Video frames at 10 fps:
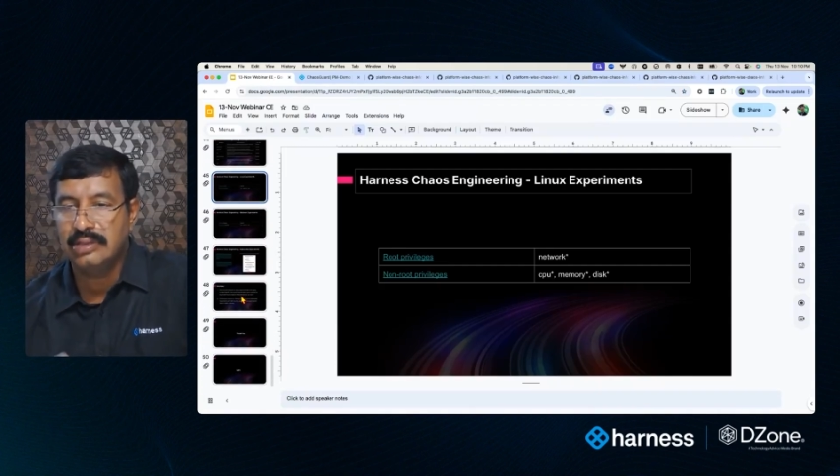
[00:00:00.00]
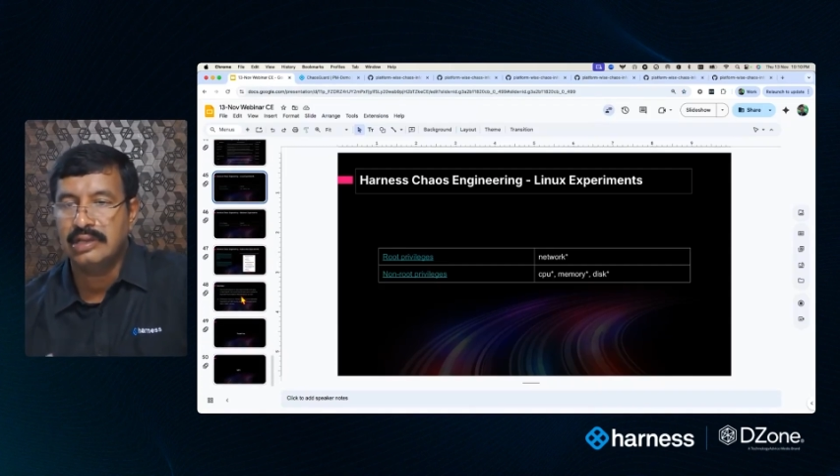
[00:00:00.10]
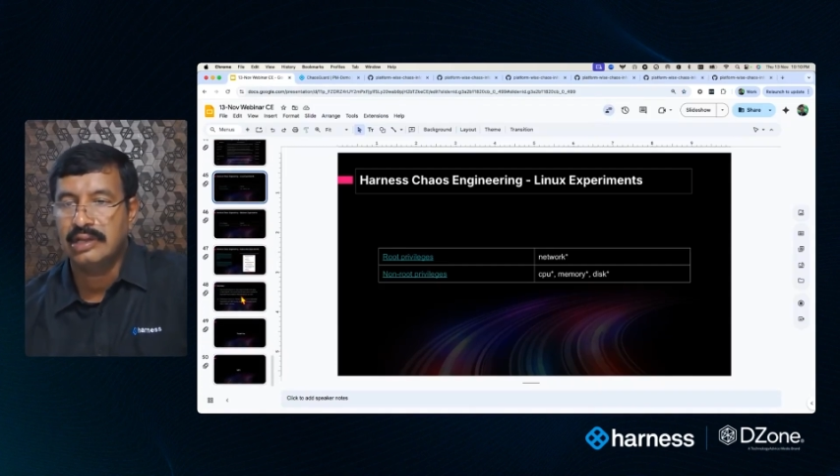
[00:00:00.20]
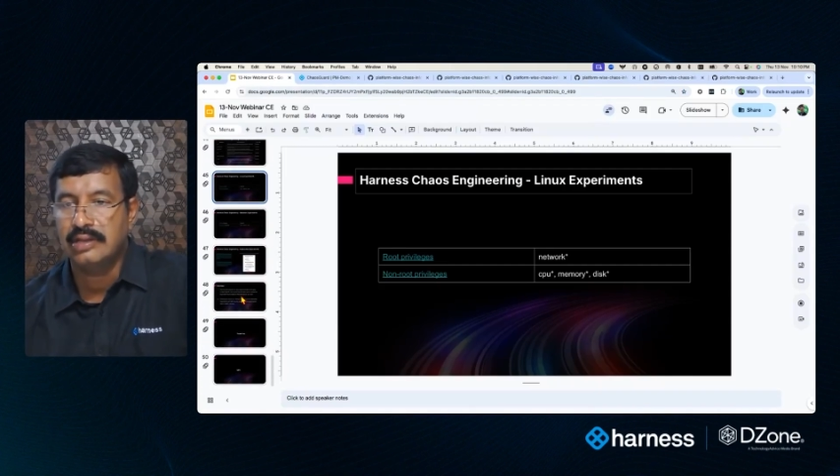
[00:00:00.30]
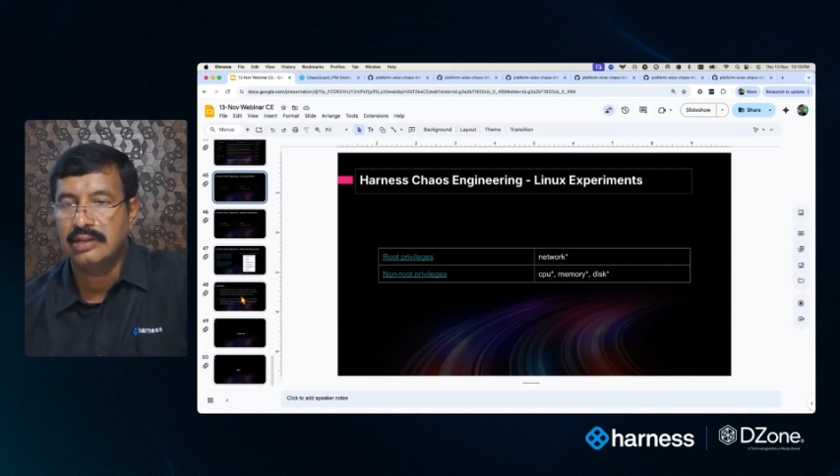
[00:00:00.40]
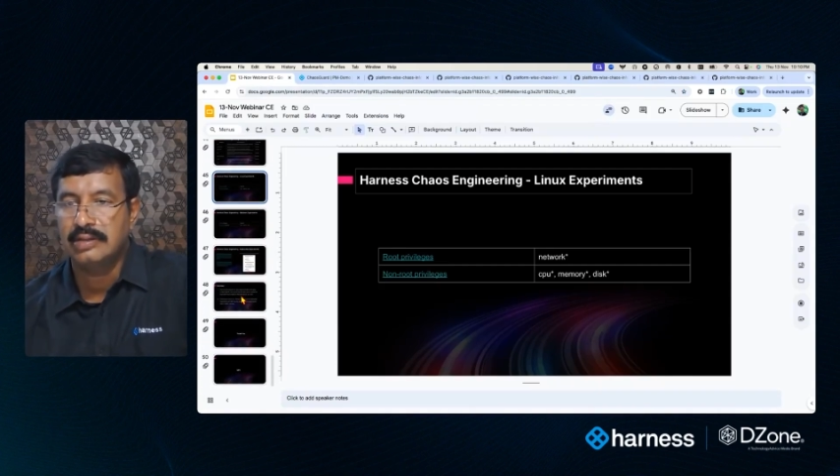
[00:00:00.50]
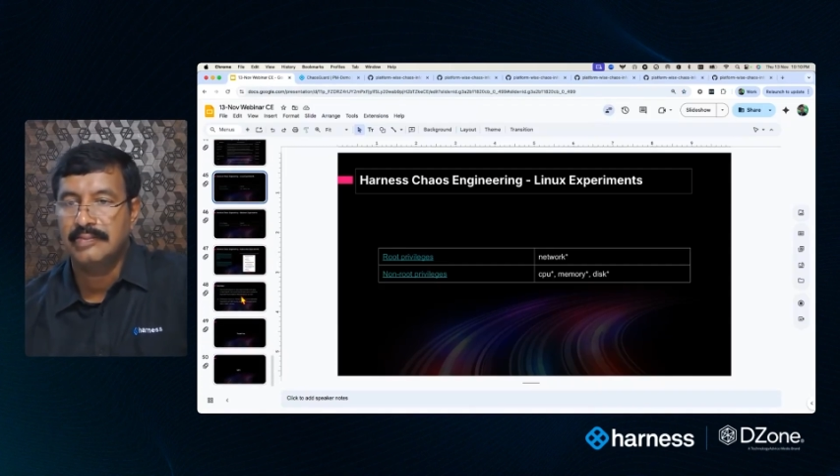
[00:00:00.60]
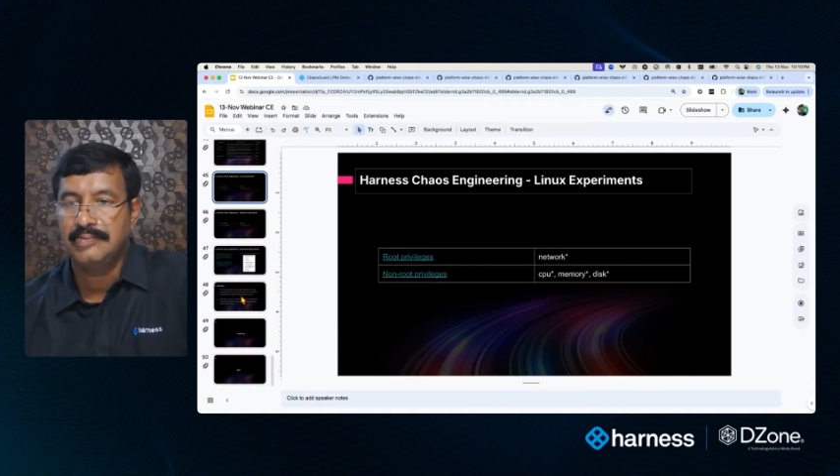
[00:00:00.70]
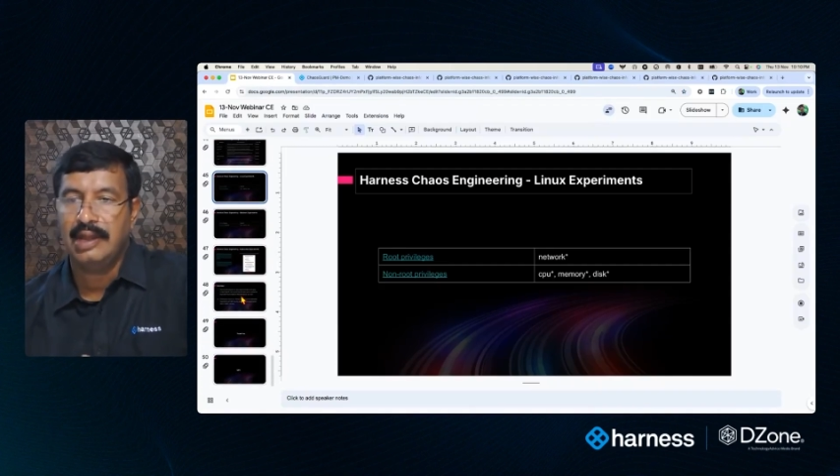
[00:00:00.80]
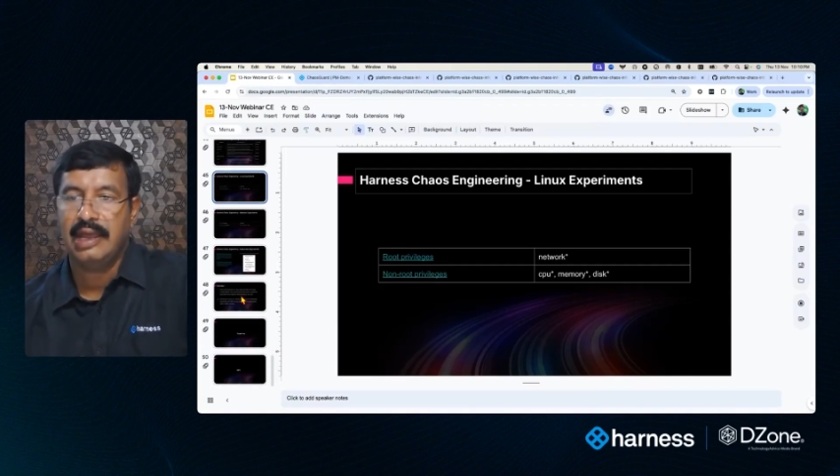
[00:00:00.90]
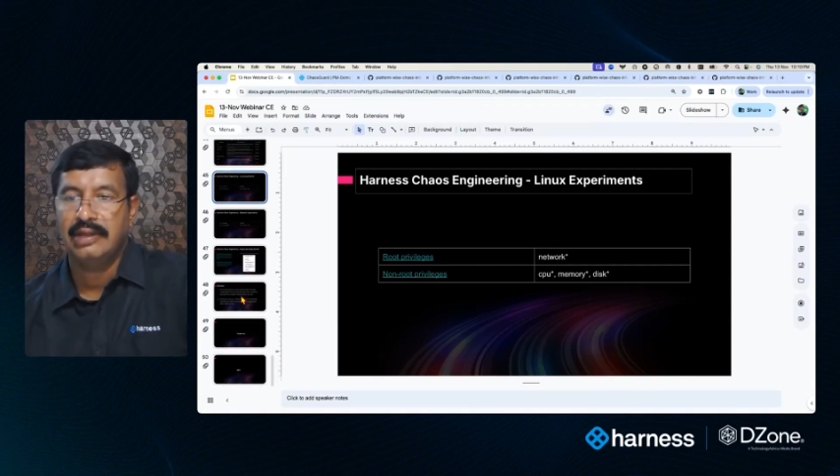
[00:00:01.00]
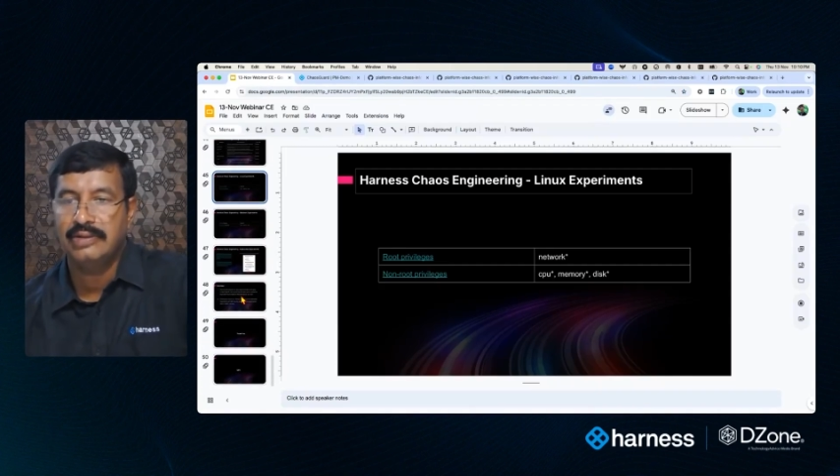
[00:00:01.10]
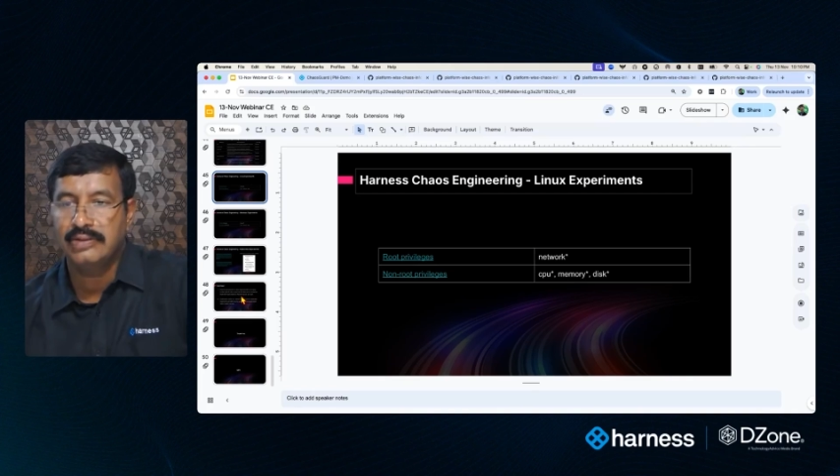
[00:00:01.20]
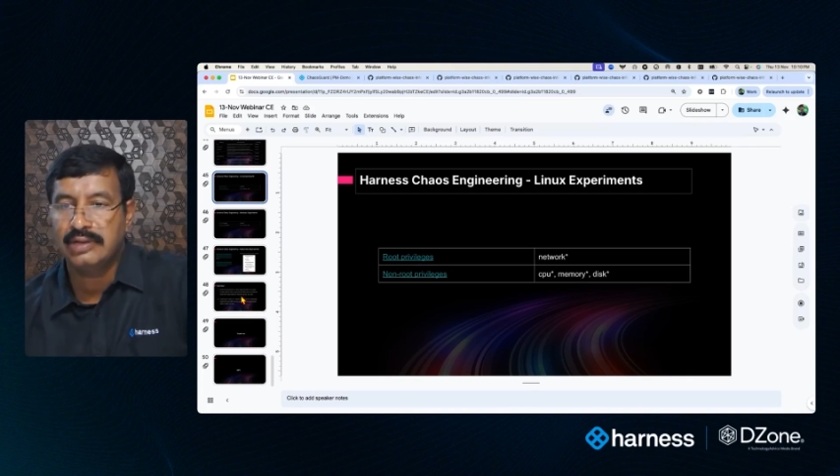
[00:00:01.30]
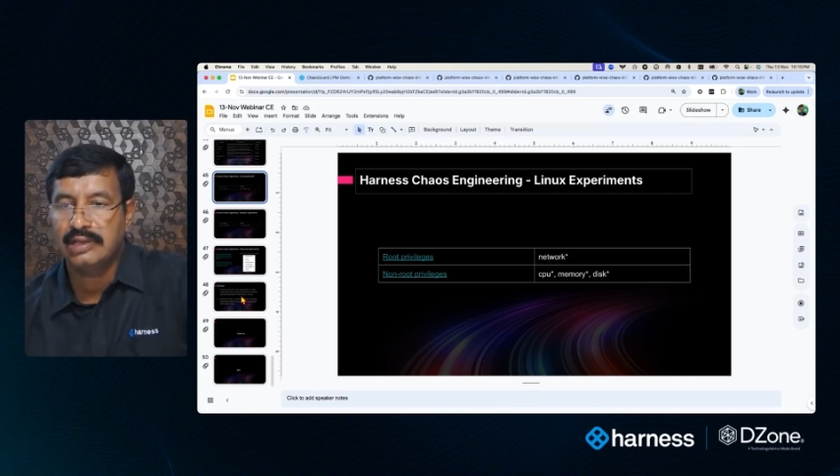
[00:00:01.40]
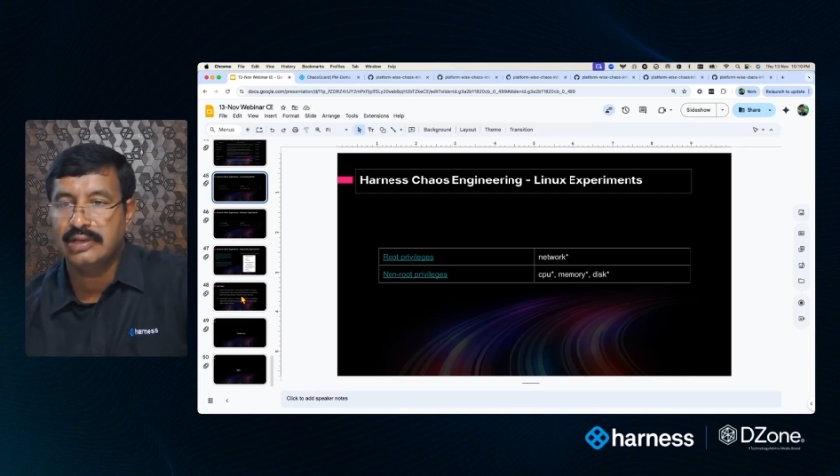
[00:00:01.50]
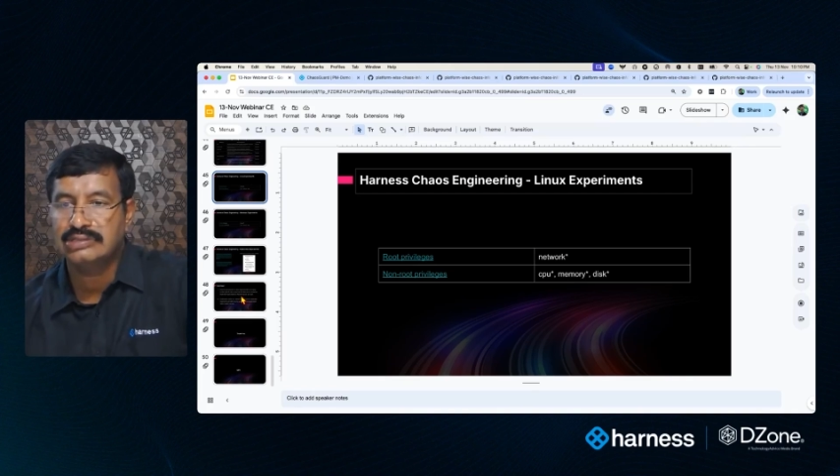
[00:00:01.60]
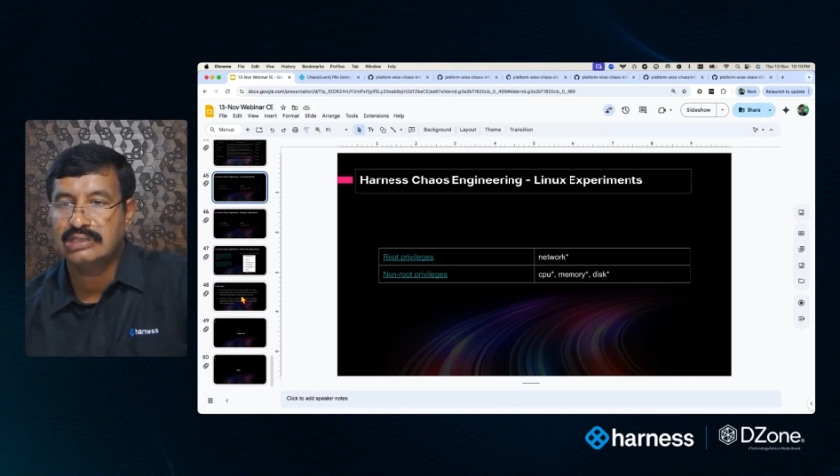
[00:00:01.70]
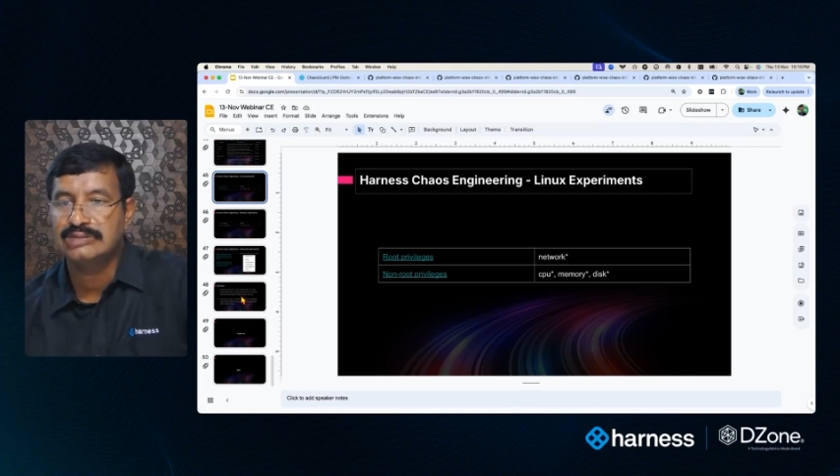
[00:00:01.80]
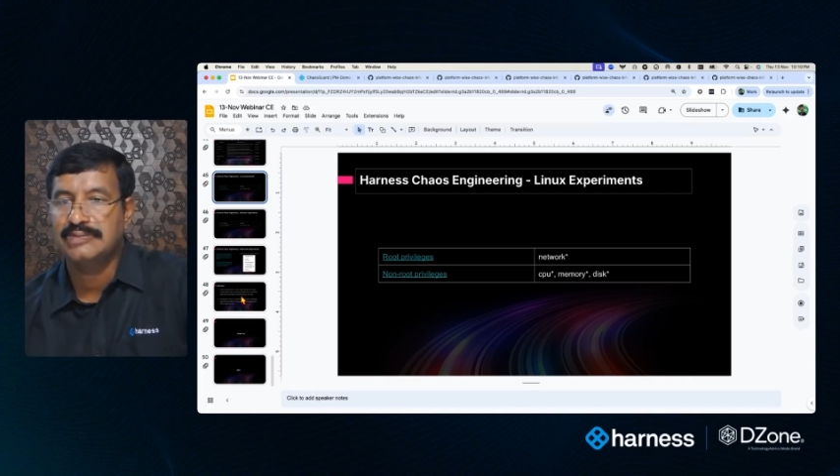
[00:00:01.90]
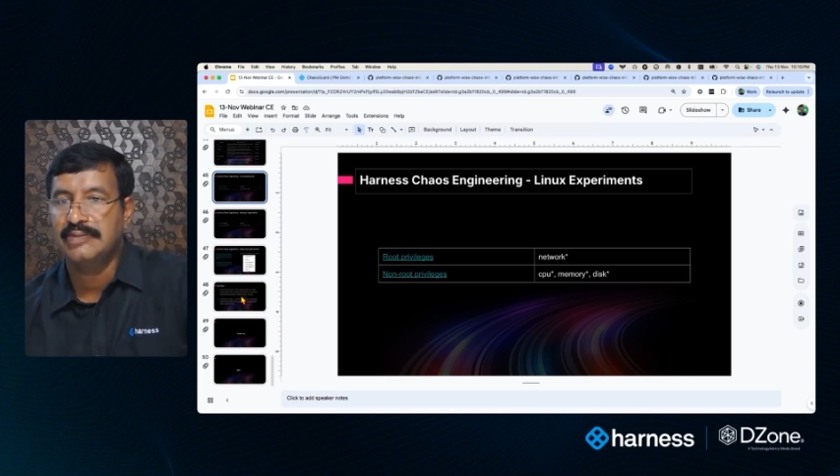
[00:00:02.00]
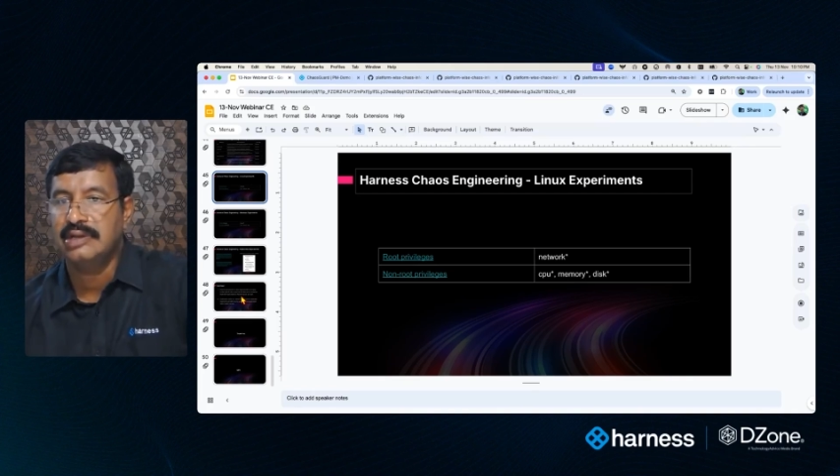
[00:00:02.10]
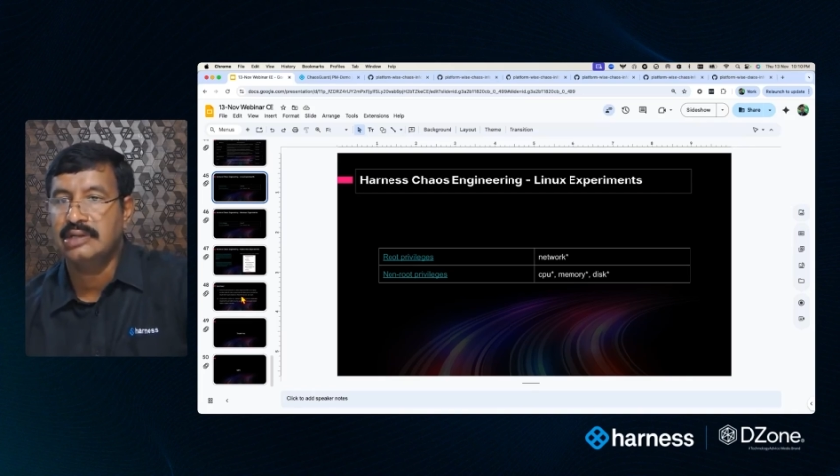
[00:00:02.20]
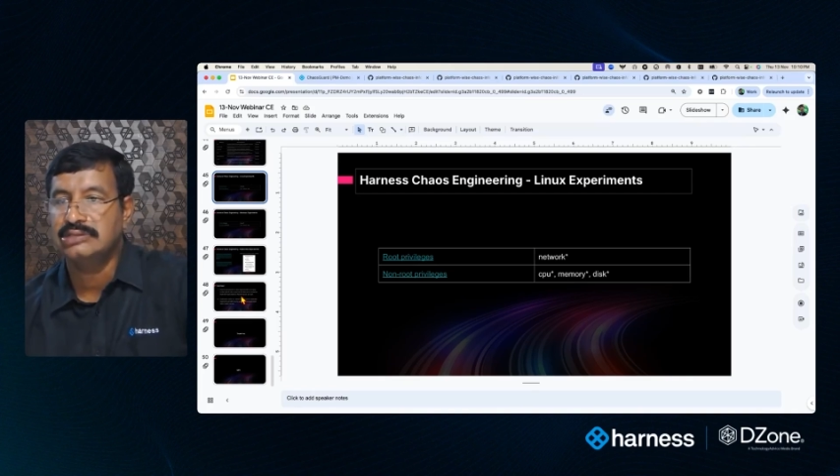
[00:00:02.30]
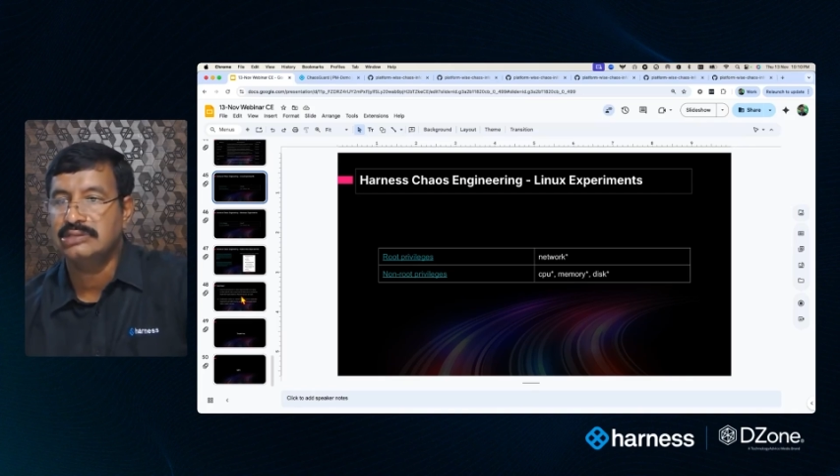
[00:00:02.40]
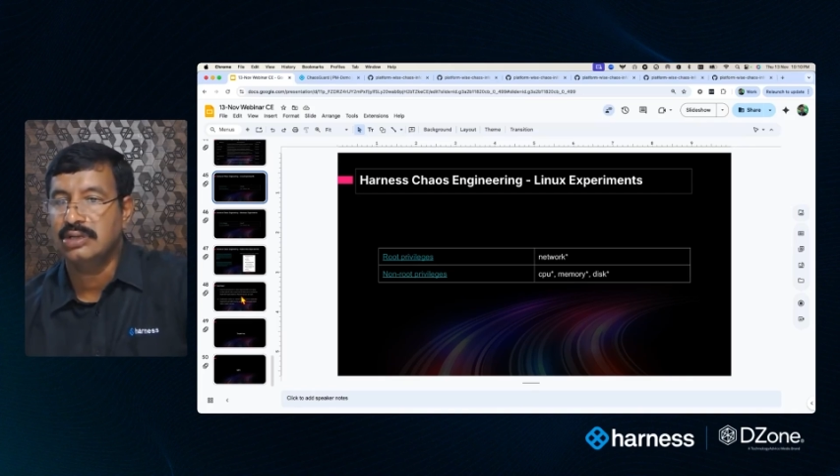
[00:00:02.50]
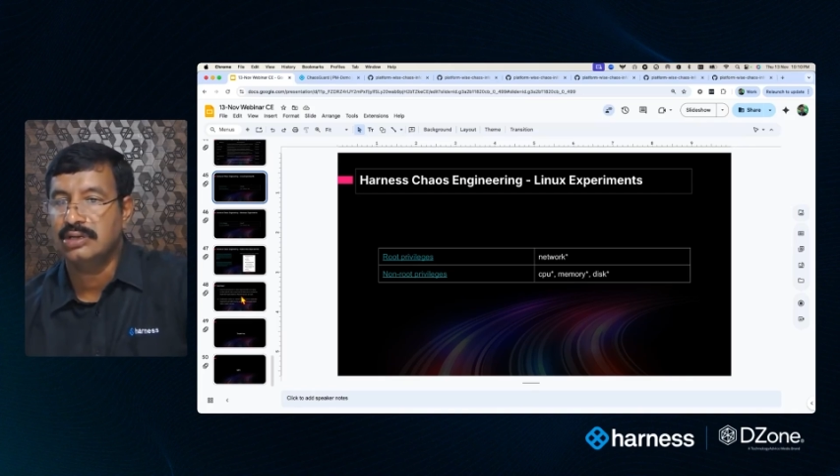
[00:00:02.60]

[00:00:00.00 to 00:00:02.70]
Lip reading: you can plan your chaos experimentation